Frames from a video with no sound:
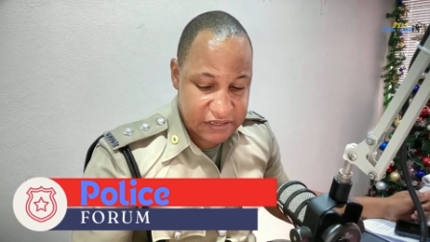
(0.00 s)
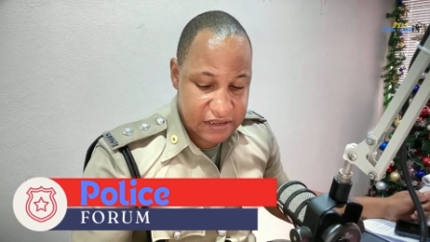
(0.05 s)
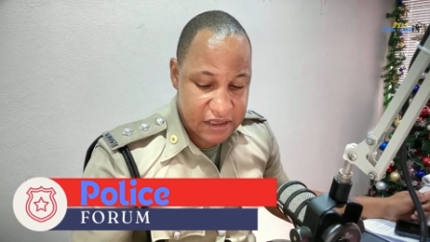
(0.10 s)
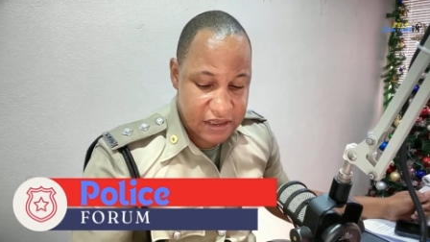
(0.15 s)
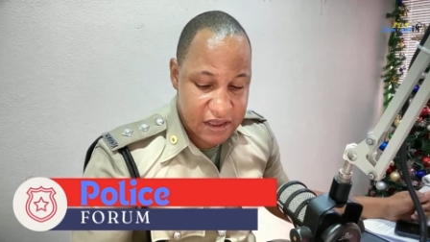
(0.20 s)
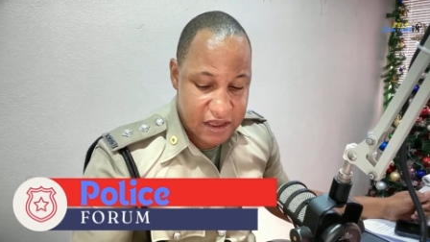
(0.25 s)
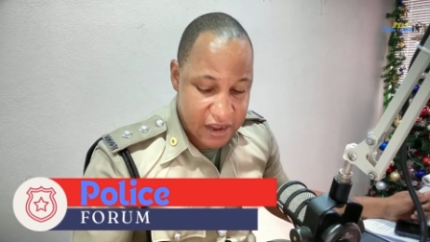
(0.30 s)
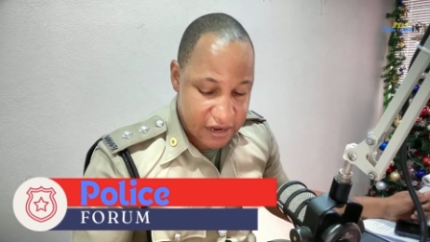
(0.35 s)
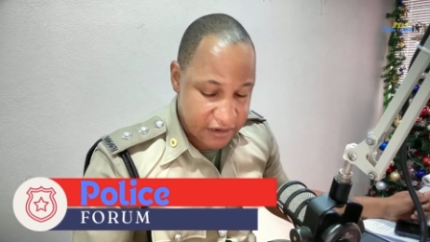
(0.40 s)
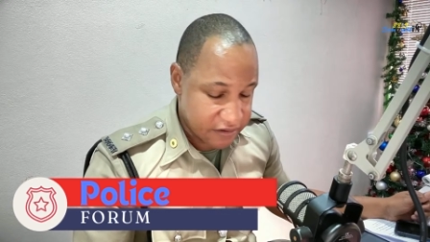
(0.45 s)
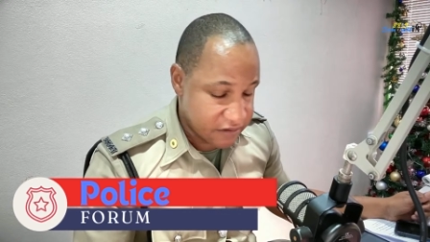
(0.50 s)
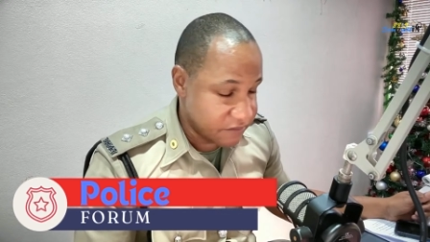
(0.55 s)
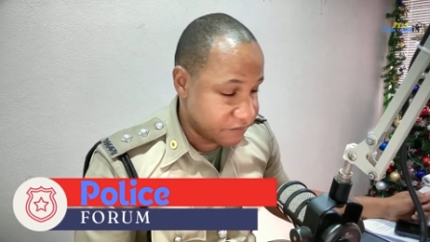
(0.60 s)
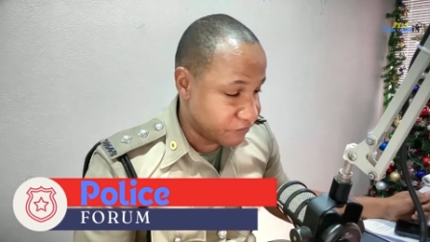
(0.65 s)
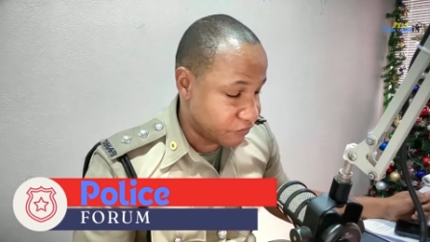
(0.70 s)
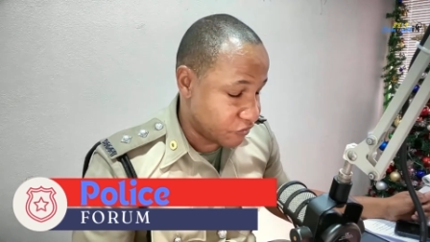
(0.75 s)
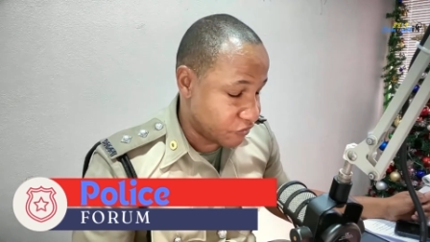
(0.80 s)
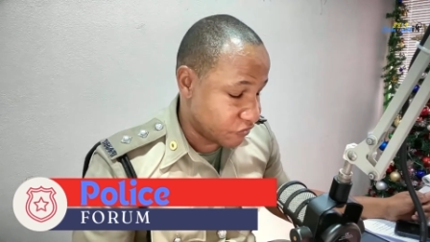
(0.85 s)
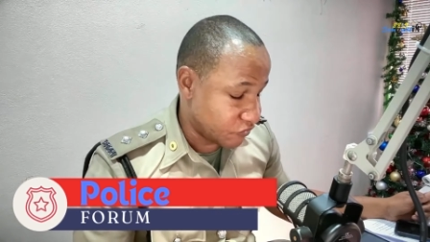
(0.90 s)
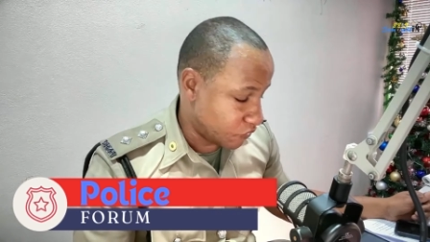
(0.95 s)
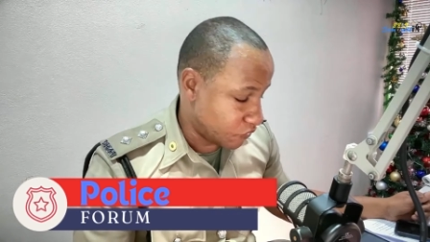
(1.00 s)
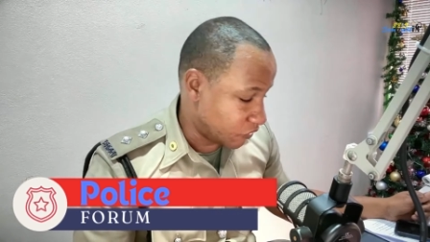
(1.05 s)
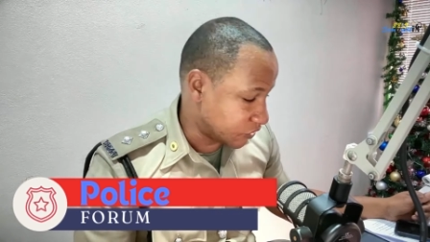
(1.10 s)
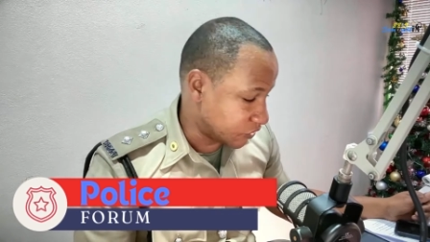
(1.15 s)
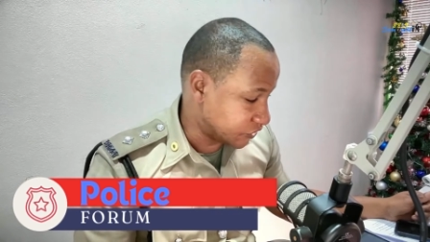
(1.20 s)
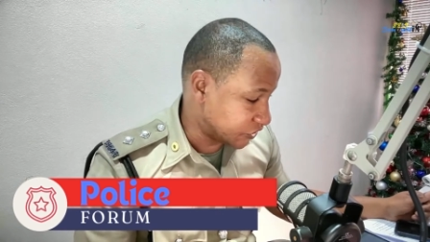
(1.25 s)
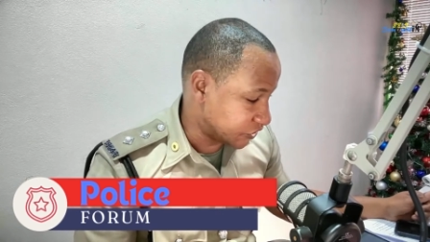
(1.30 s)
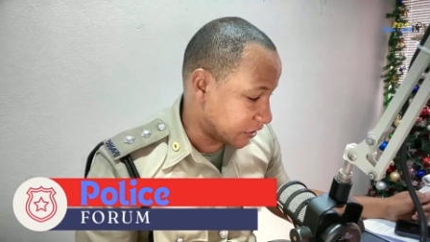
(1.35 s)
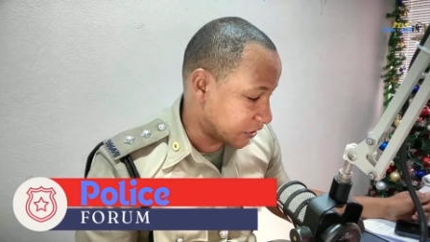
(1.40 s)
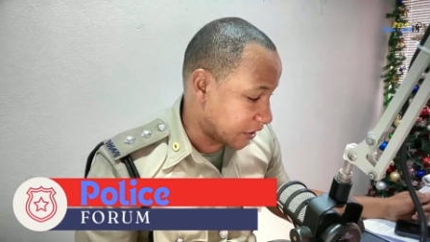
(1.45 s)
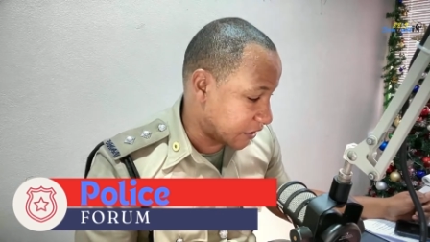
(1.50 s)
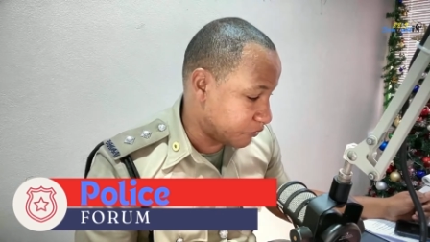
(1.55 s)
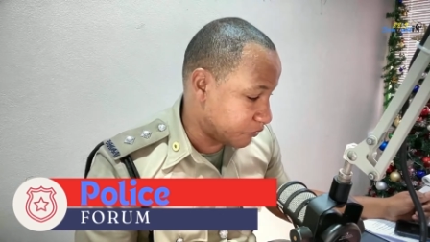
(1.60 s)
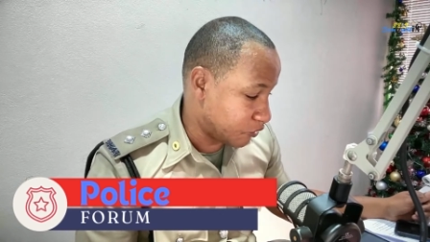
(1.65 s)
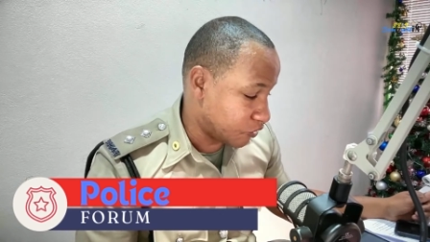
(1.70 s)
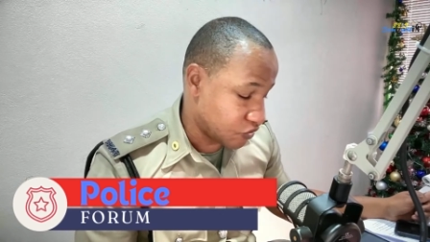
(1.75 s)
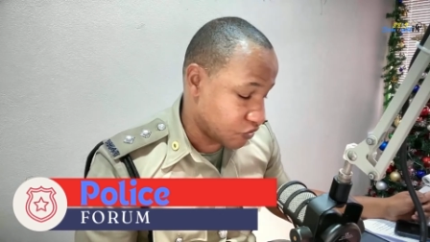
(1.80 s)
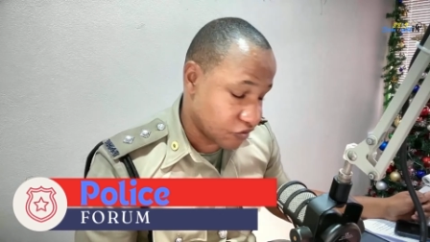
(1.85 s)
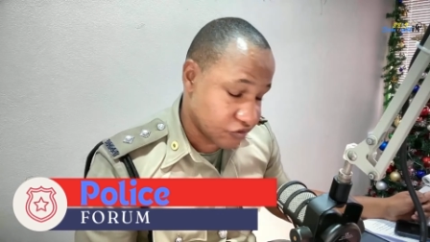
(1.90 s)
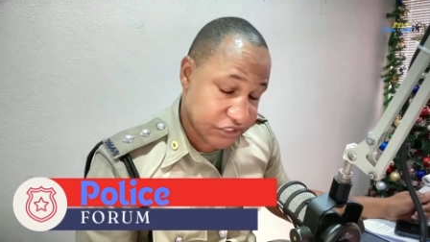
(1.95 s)
at the
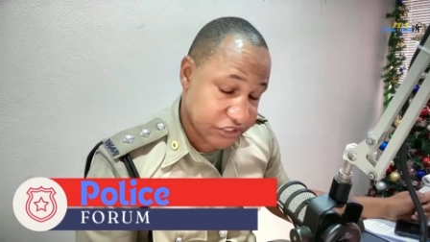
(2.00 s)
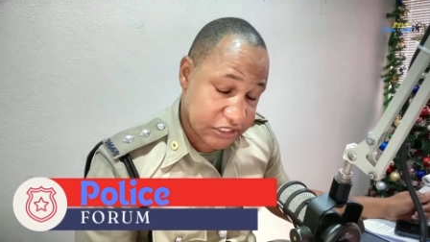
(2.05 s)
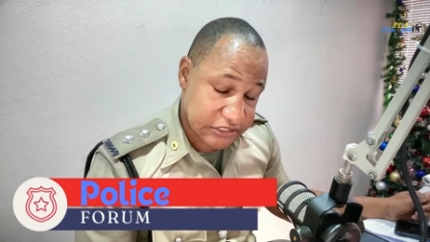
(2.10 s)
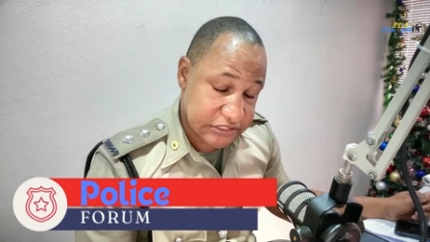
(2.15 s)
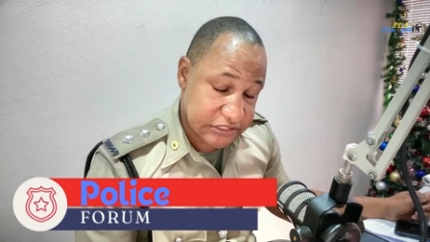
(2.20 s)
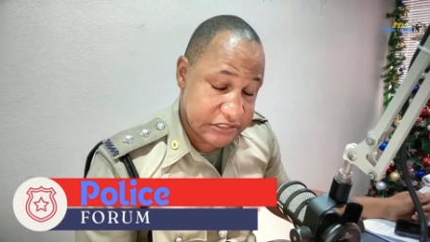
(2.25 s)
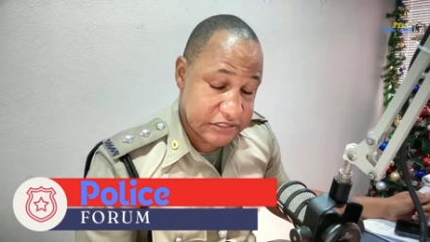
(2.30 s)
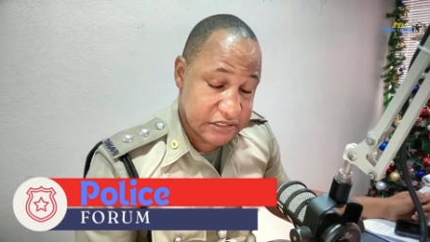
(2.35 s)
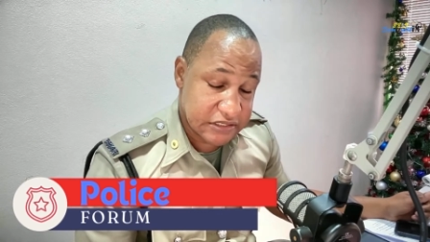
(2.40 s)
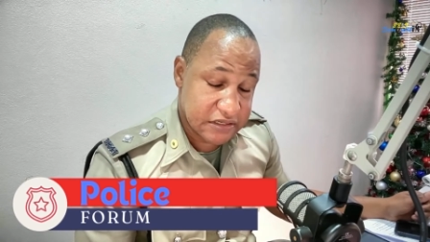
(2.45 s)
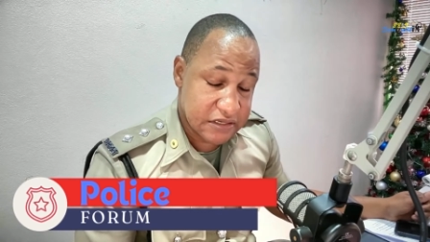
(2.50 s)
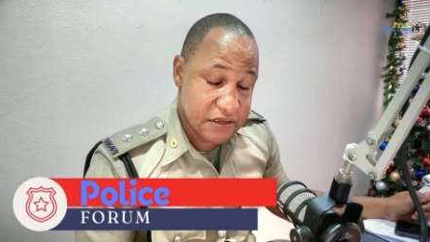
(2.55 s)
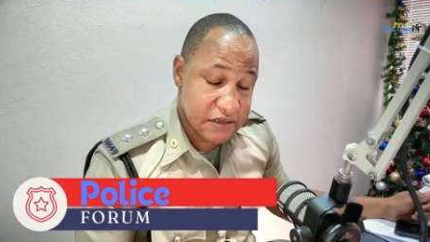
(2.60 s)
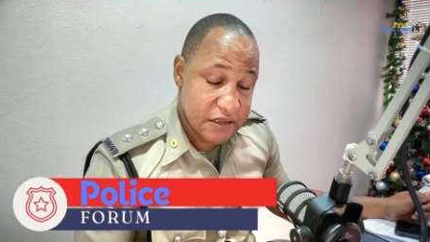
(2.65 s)
Broadwalk Jetty